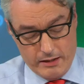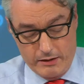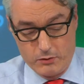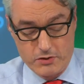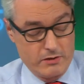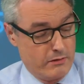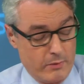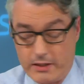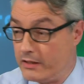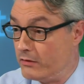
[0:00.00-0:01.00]
Yeah, and also
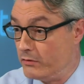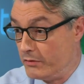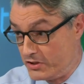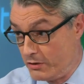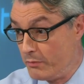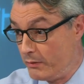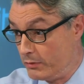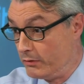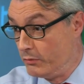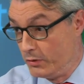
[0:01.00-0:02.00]
they might get, there's some
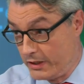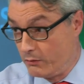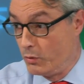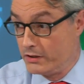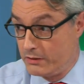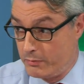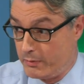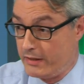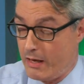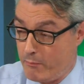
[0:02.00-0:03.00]
people who are getting worked
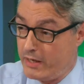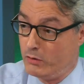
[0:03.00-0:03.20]
up about that,